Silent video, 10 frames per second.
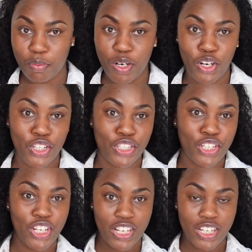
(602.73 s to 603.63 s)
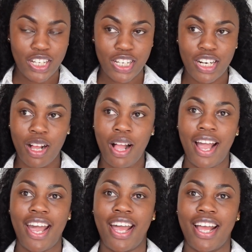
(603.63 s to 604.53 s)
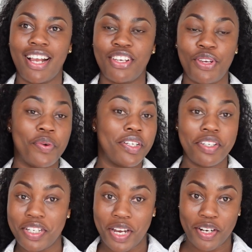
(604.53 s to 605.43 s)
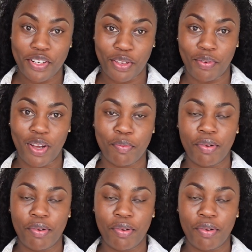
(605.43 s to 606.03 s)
it looks good, and you want to share it to the world,